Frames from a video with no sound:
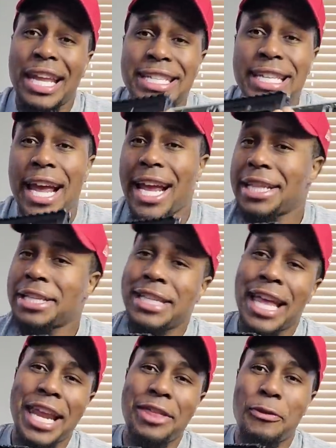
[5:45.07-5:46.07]
let's say I got this
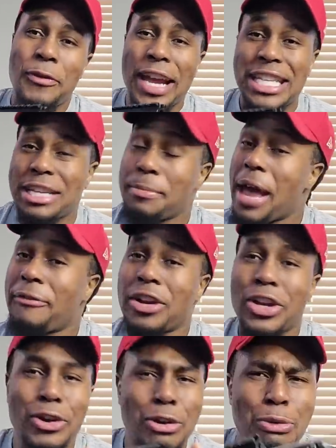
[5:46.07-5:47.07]
thing at the range and I'm having a
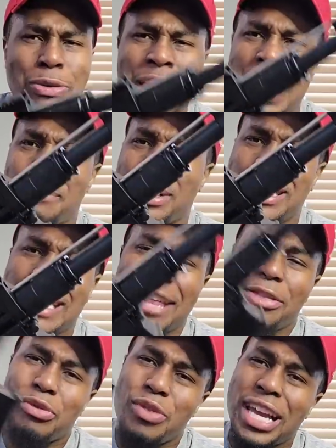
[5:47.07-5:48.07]
good old time busting
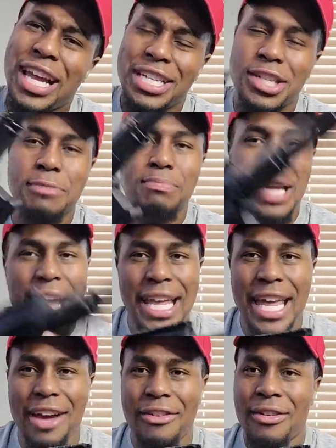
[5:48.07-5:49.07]
that 300
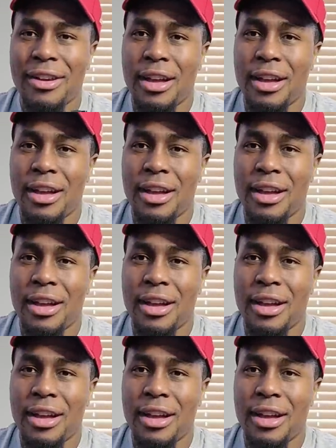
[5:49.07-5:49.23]
blackout